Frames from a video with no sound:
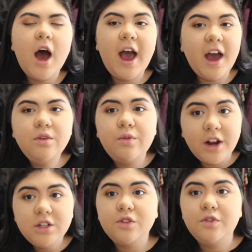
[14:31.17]
I had a
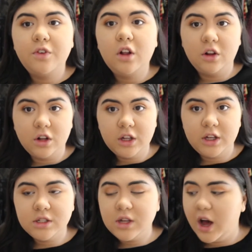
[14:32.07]
range of
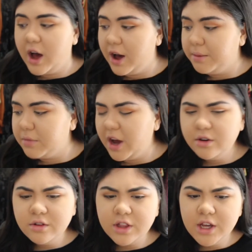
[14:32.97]
lollies. I
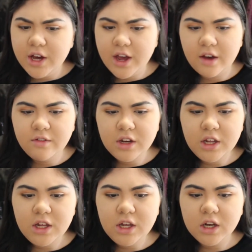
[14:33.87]
don't think I have
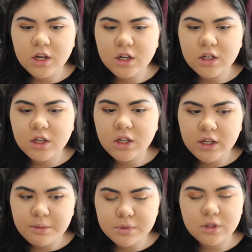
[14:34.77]
any
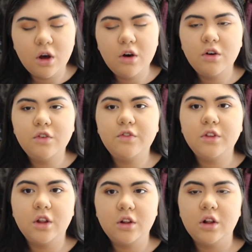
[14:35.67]
clips
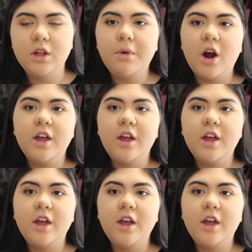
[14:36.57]
of the lolly bar.